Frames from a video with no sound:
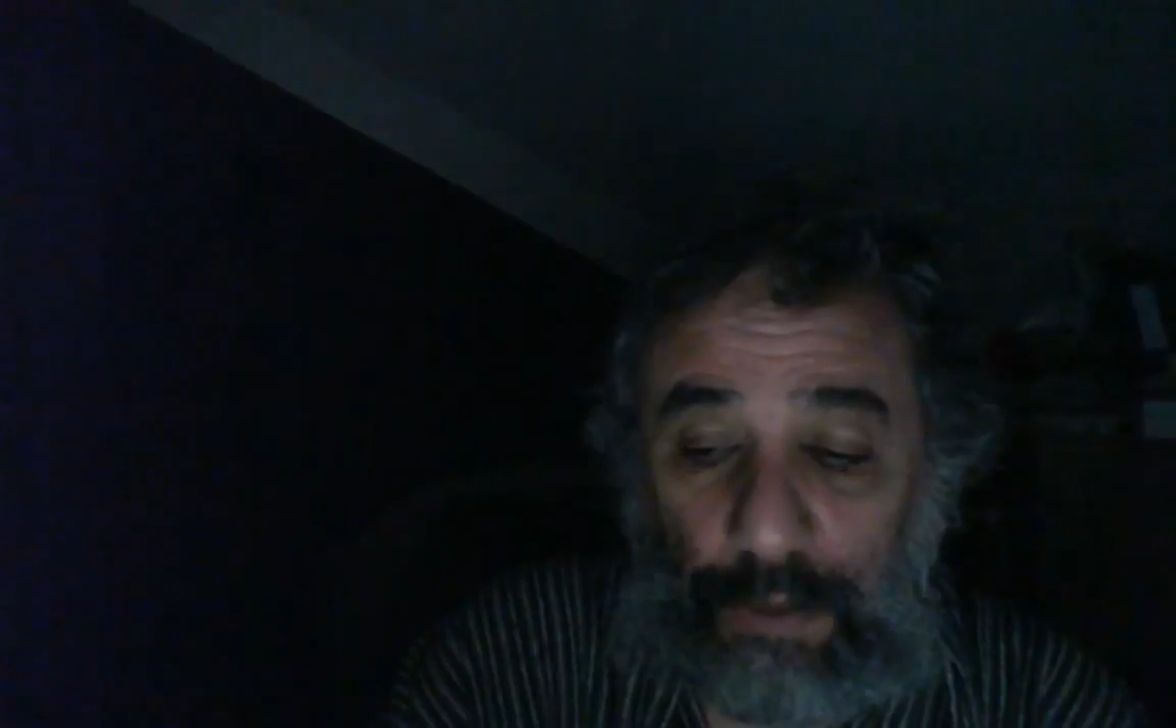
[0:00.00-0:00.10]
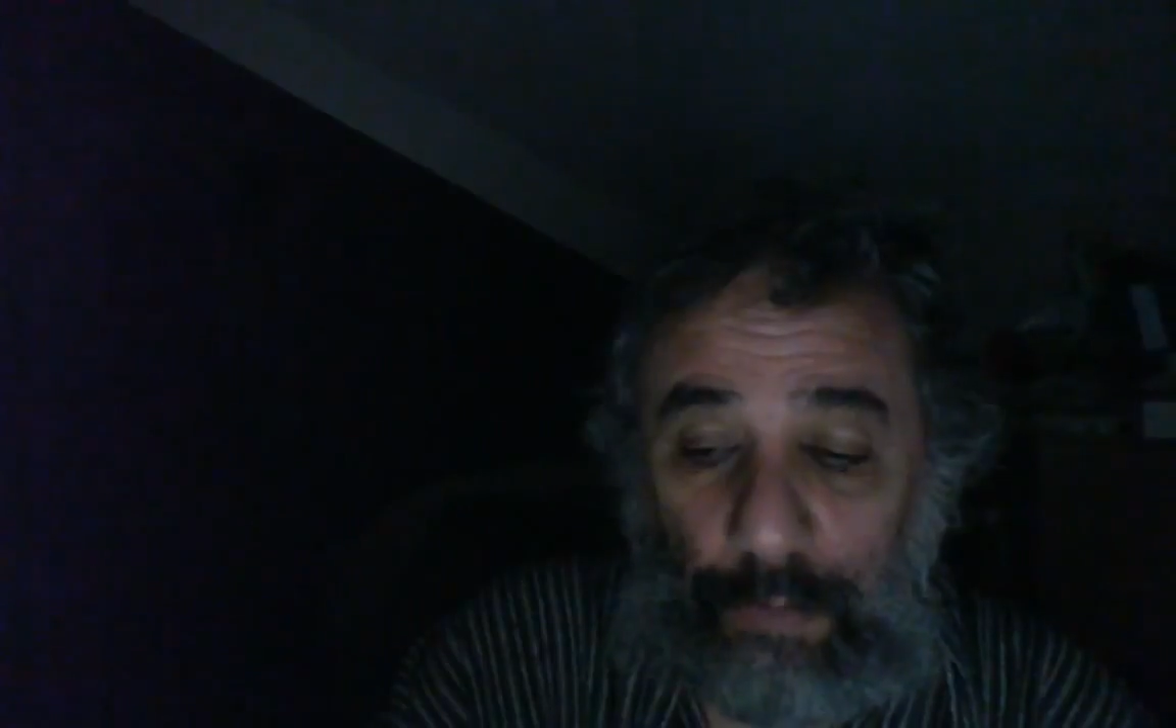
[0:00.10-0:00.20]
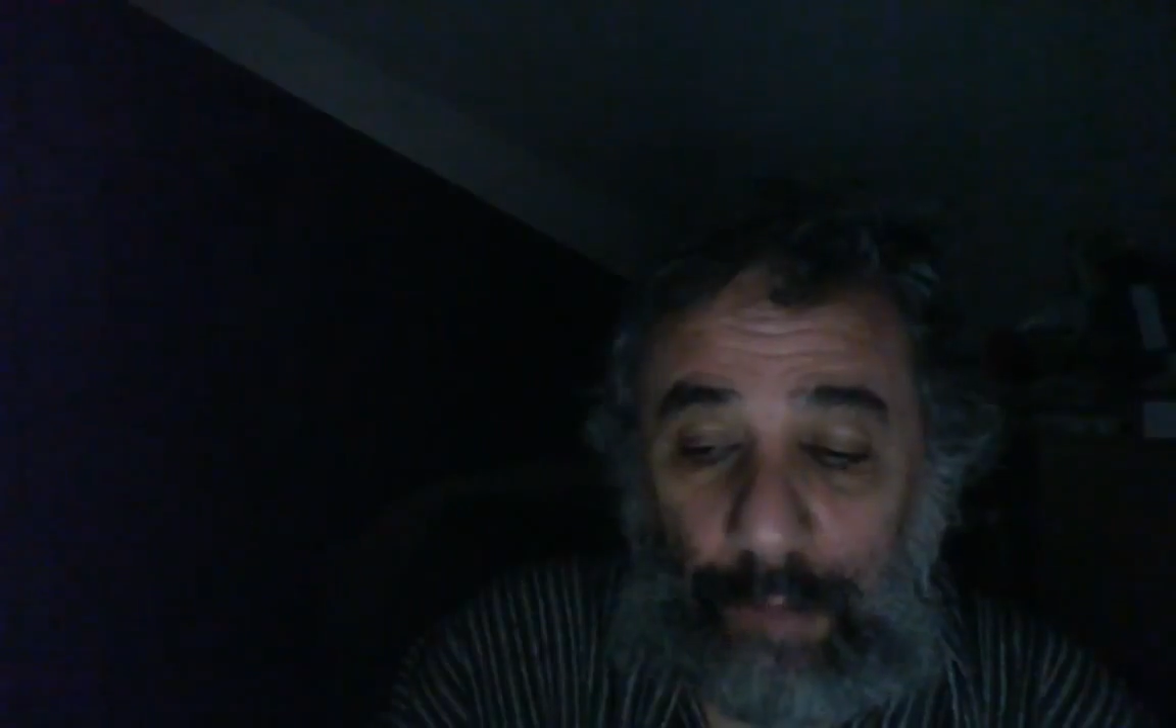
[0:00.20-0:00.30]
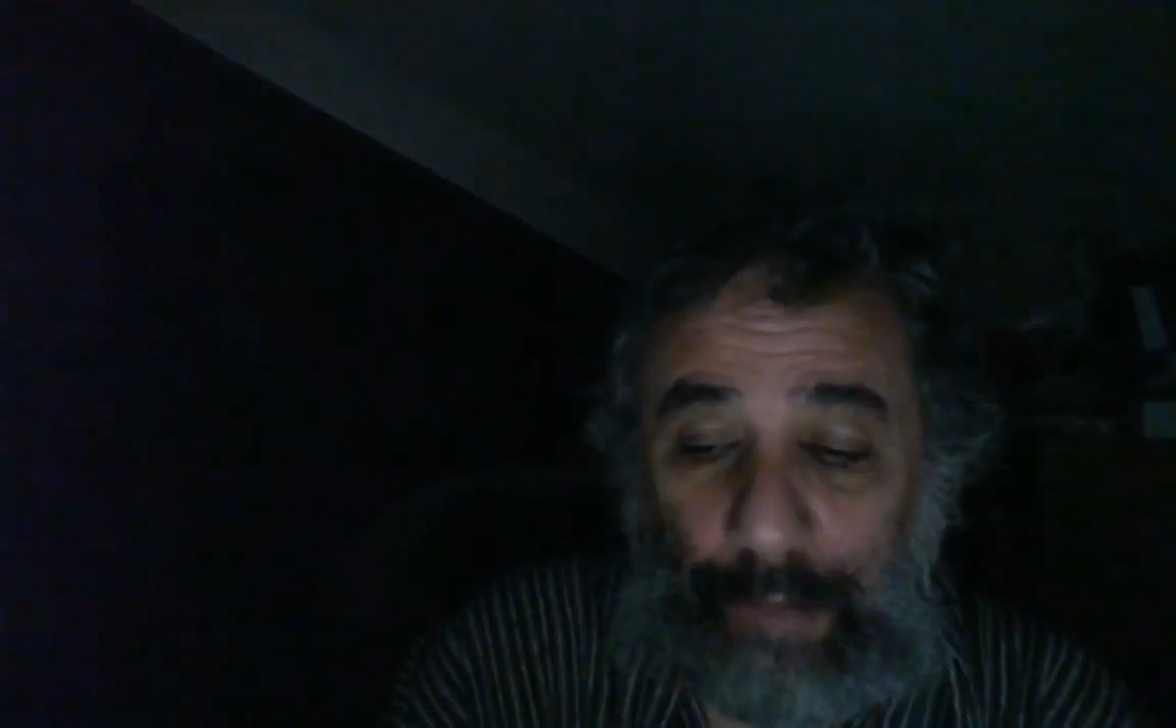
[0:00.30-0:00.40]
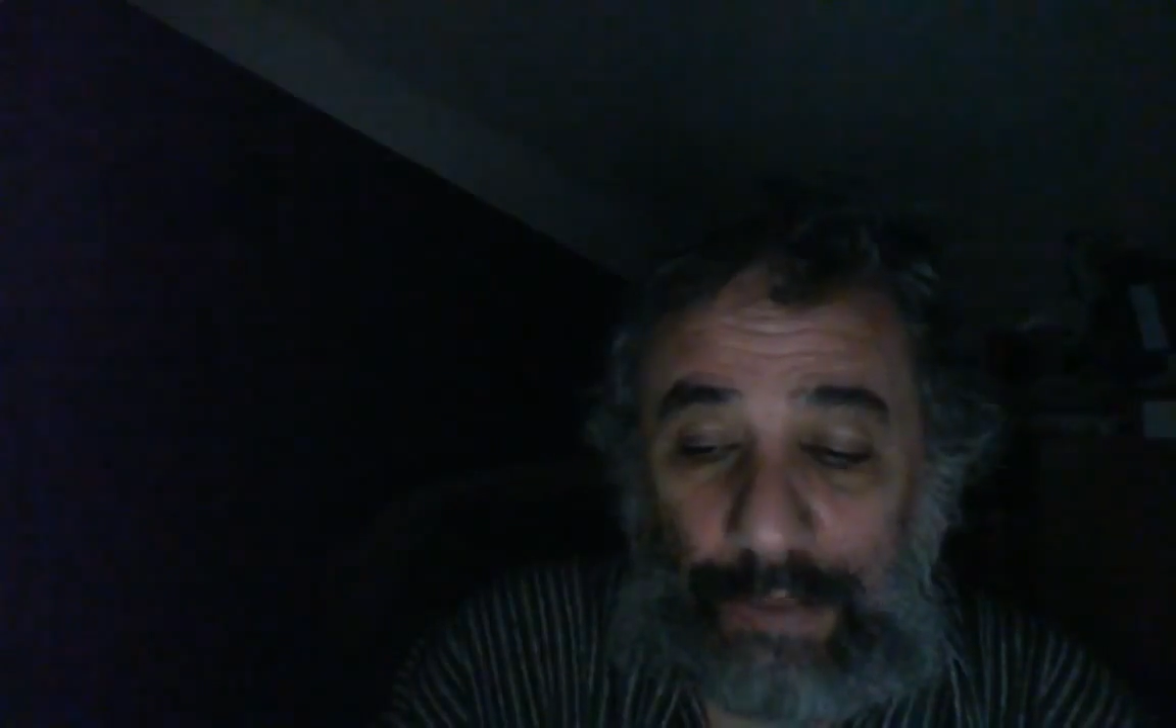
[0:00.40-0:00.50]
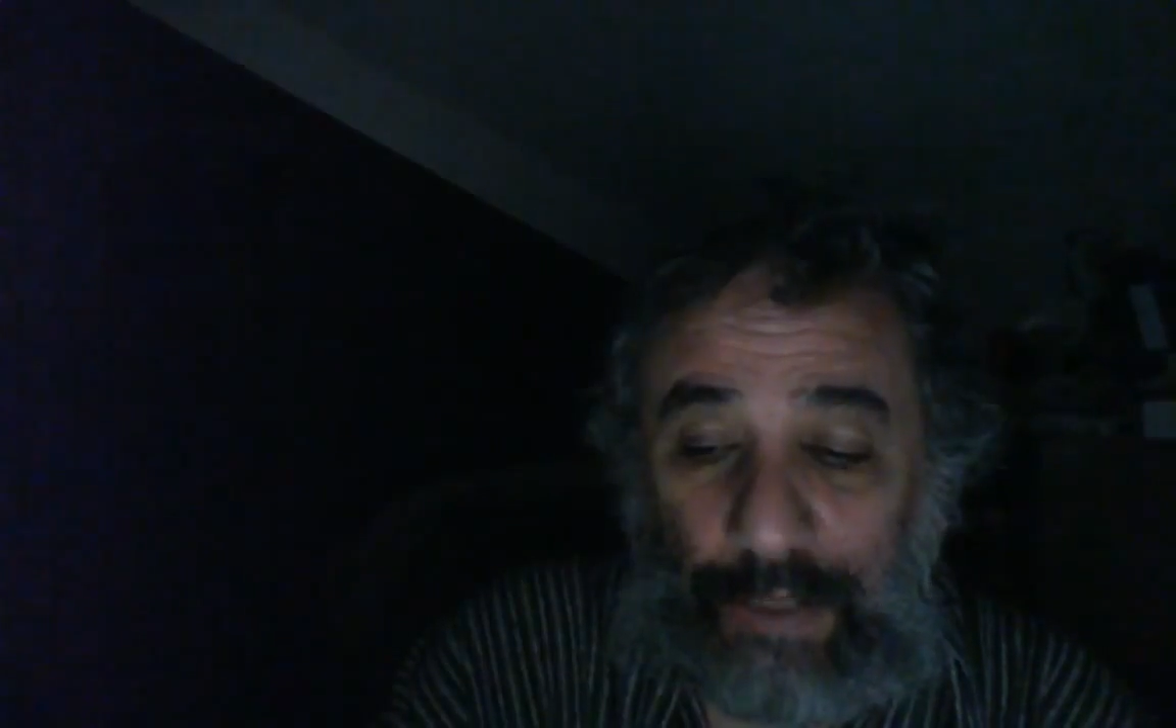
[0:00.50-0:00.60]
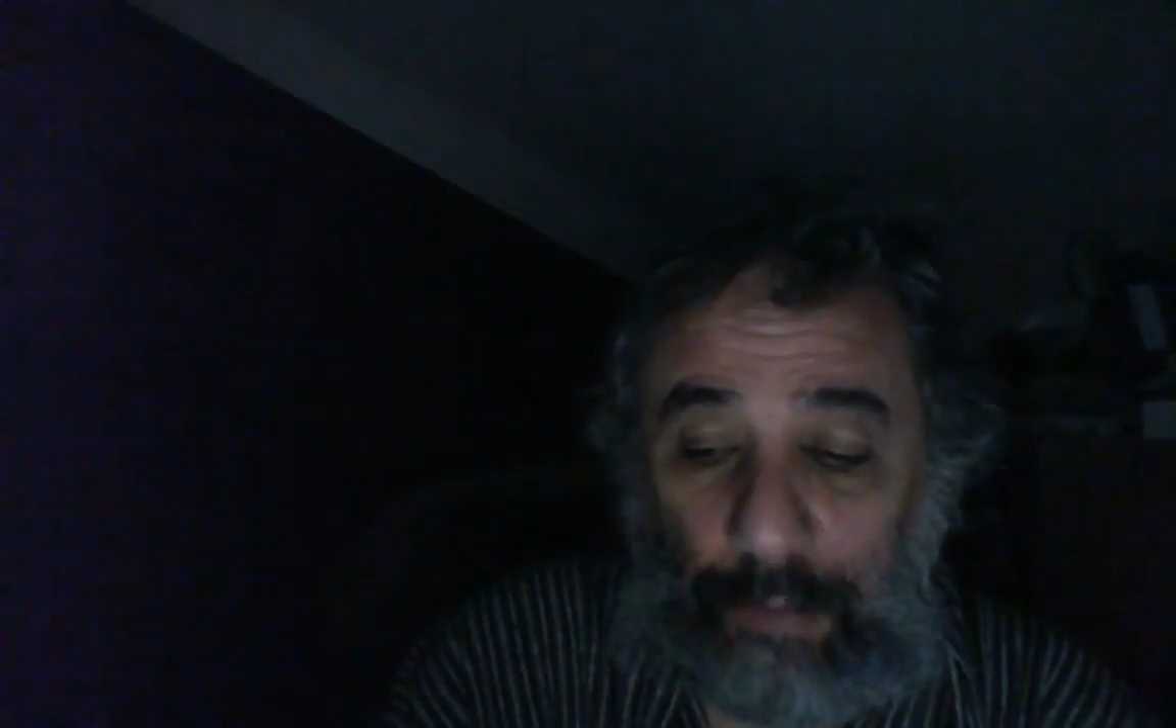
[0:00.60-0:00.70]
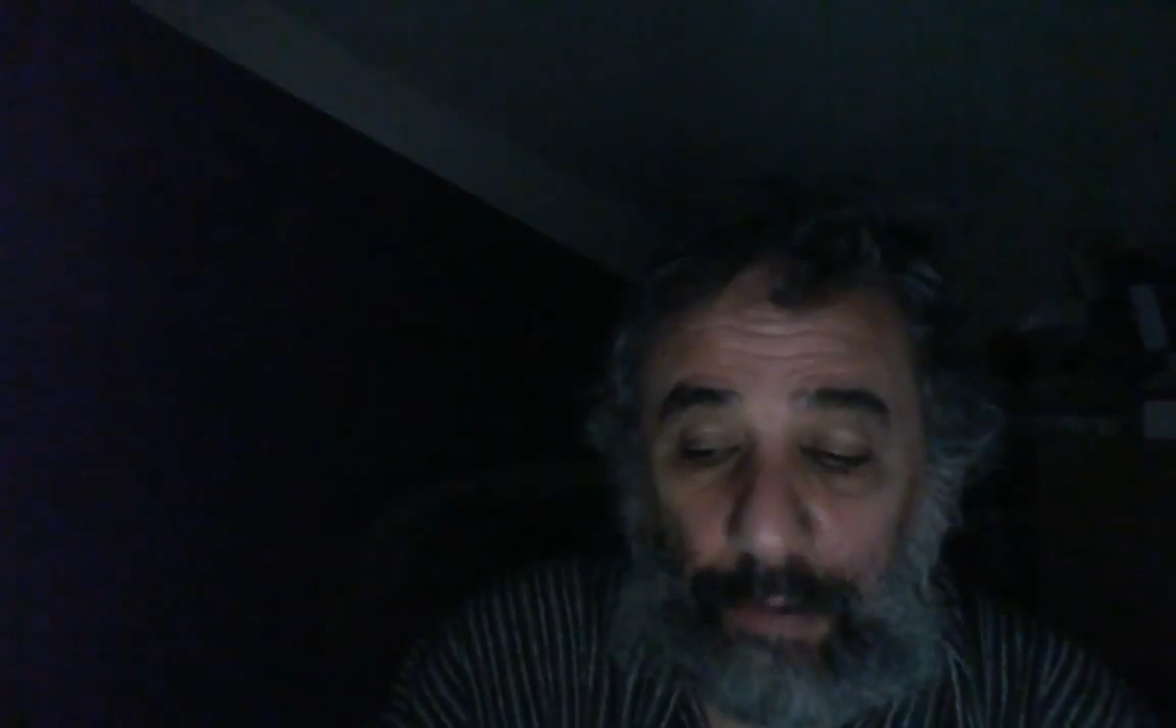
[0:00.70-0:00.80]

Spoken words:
It went back to the